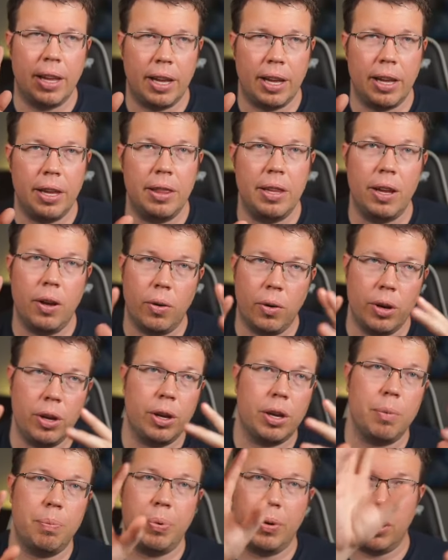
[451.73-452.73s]
Or
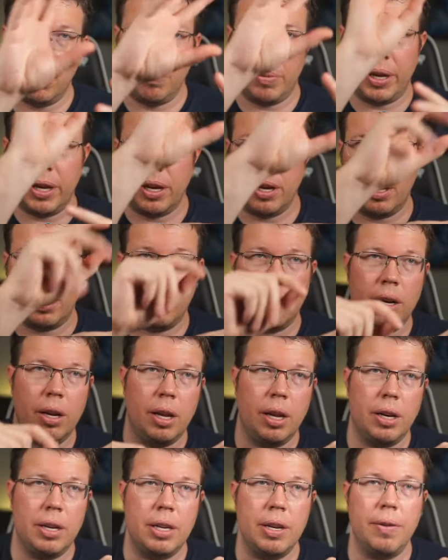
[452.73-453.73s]
you could put him like on
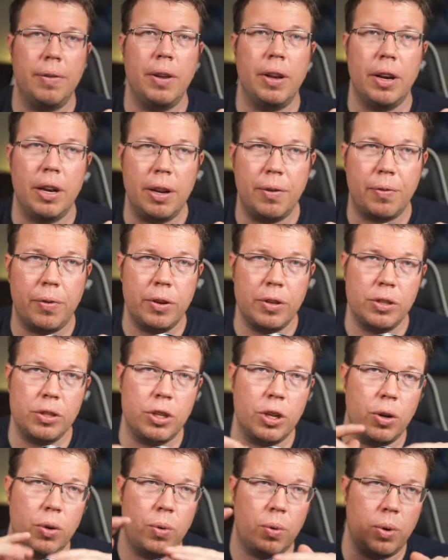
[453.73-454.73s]
in a different
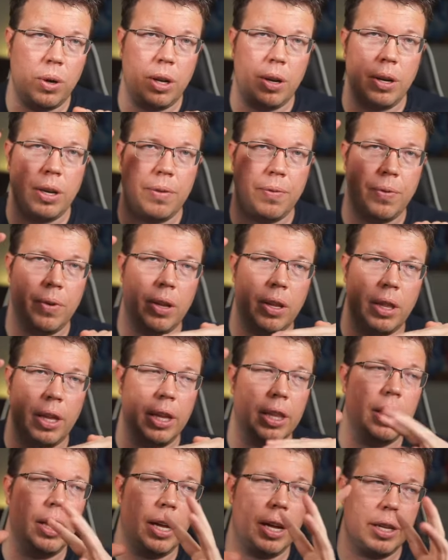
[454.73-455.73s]
zone, and different,
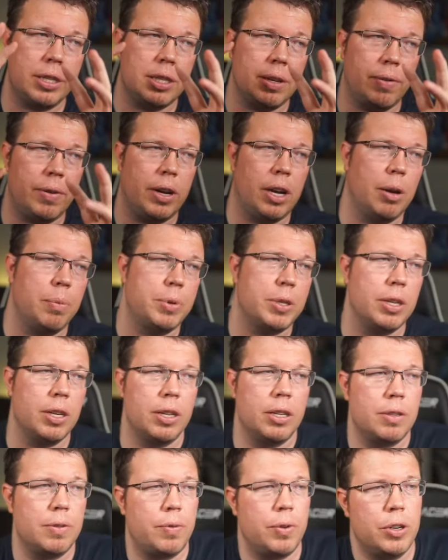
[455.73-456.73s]
like, lots of
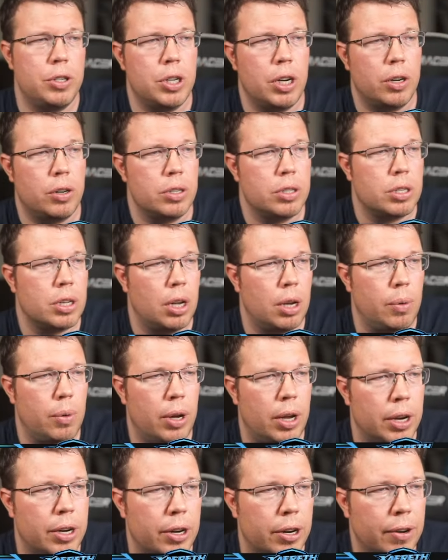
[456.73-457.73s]
options for General
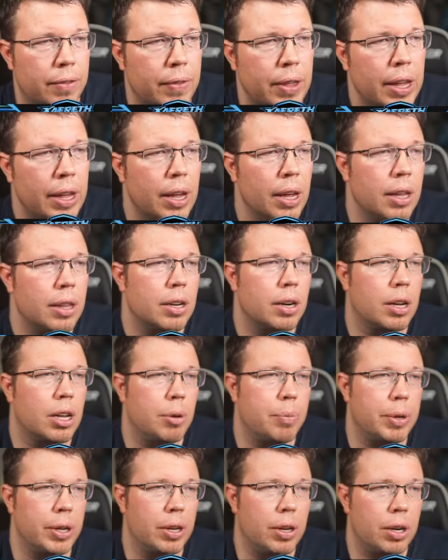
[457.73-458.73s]
Skywalker. There are a
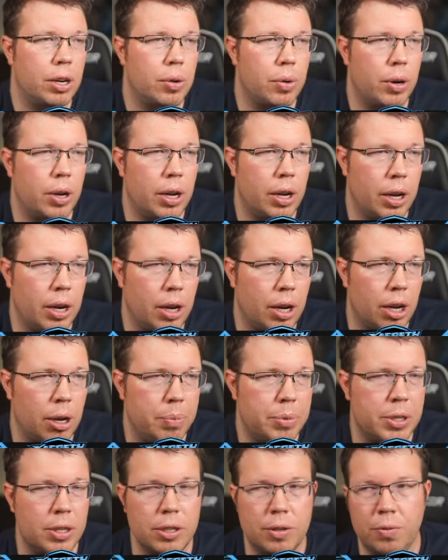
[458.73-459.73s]
couple good Kron
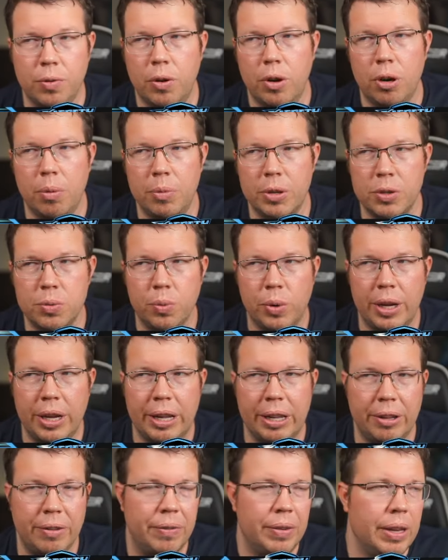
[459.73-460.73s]
options for him as
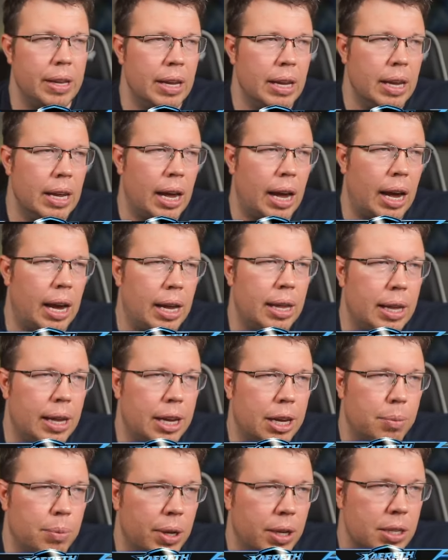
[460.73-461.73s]
well. I
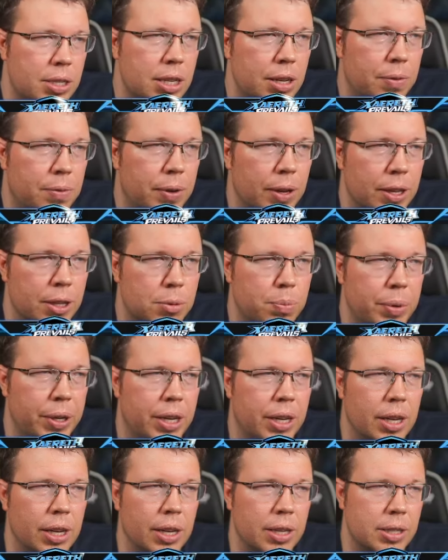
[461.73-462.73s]
like him on defense
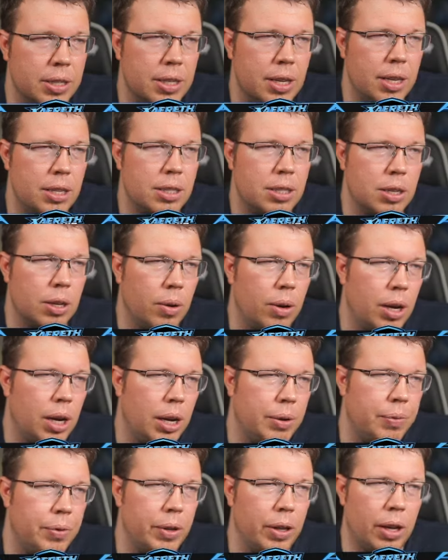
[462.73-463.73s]
because he's so
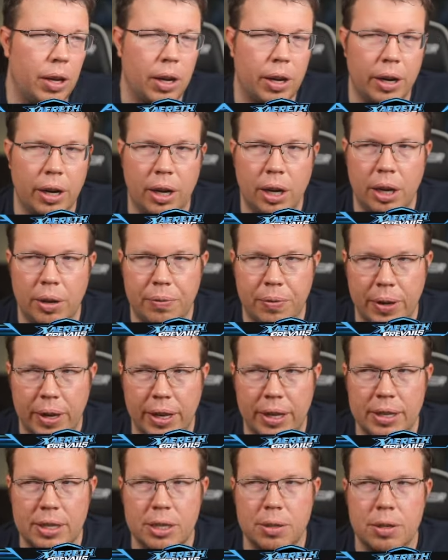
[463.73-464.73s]
awful on
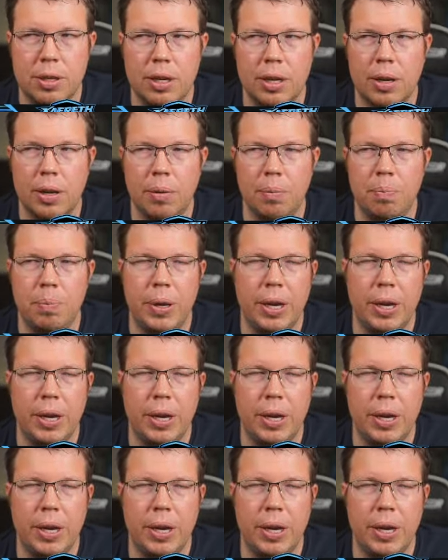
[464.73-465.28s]
offense.